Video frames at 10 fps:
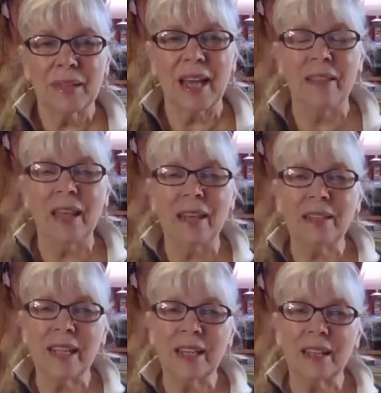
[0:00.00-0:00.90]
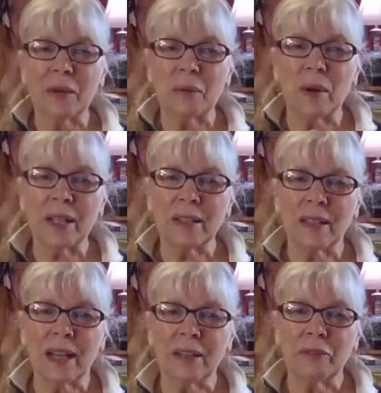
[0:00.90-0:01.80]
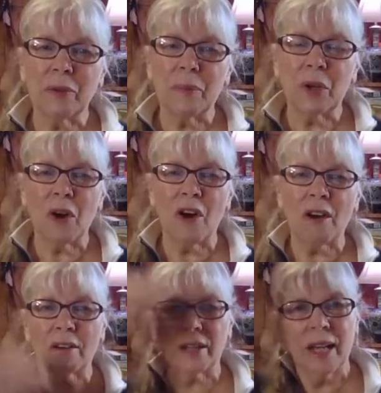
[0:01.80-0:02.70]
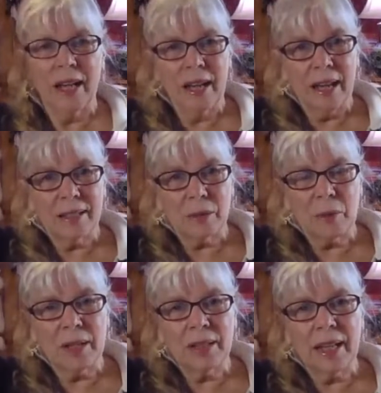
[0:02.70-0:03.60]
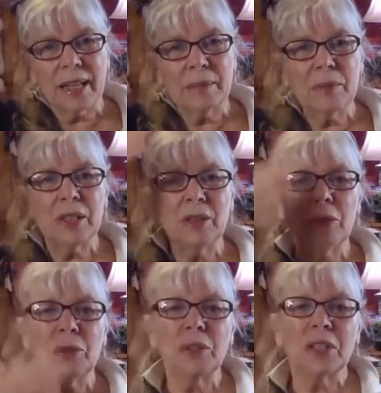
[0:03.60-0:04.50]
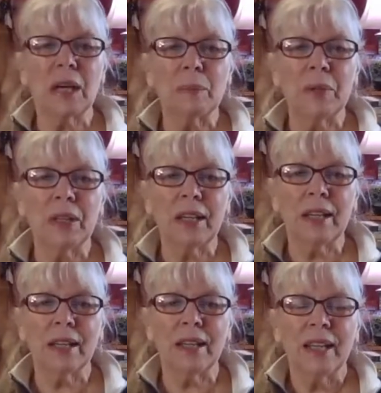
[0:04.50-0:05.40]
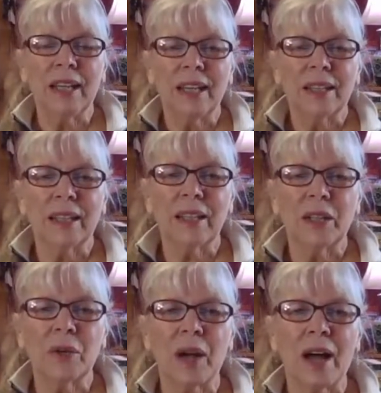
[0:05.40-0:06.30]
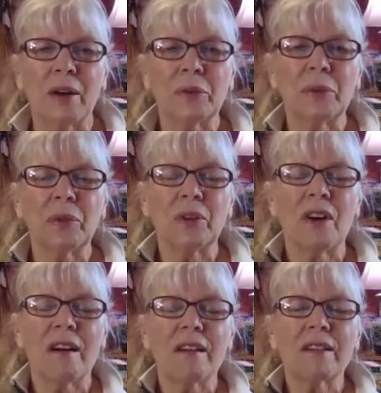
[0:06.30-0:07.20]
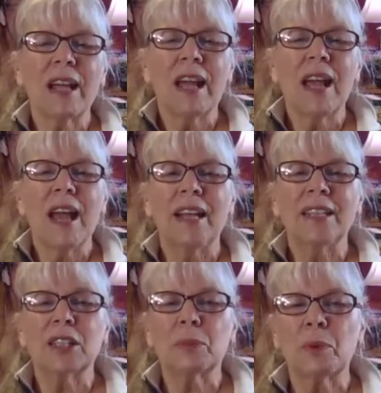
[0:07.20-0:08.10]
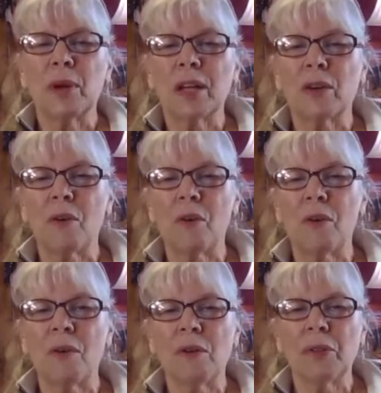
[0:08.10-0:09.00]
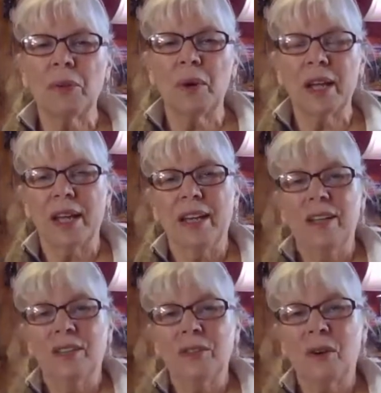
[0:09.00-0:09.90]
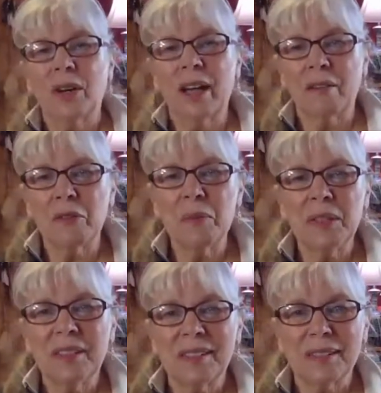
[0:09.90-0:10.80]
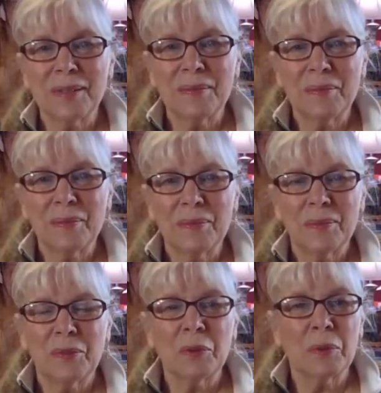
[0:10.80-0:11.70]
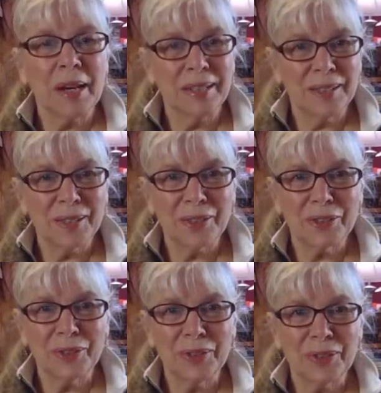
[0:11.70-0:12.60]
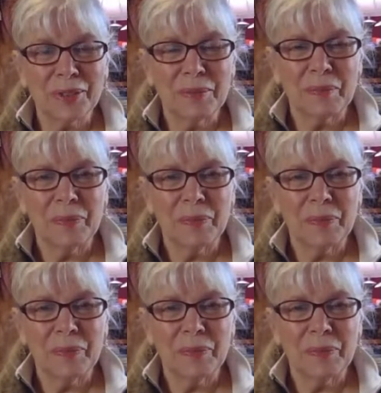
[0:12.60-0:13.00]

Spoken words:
And then take that white light from the heart. As the white light comes in through the top of the head, let it go out through the heart and spread all the way to our governments for right decisions,